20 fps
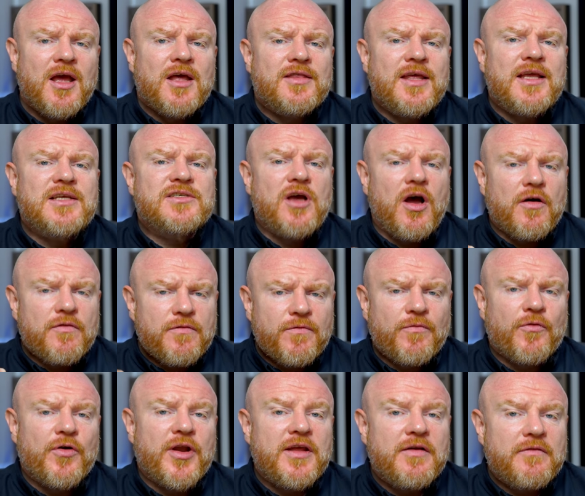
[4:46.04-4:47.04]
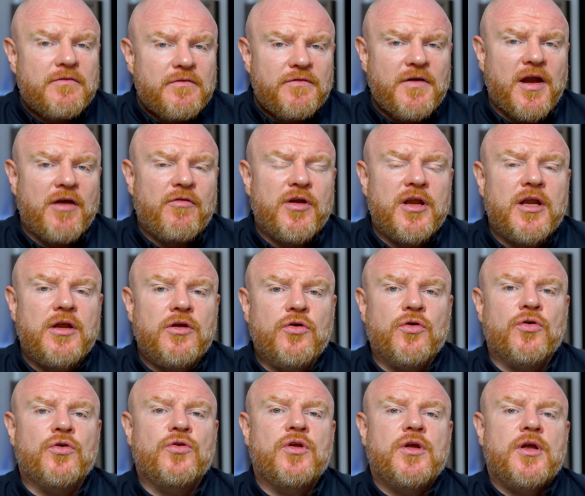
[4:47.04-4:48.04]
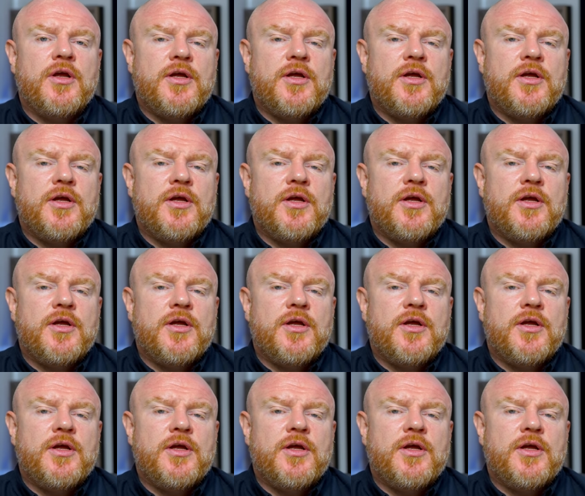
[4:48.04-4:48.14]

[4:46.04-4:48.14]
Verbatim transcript: these are three very good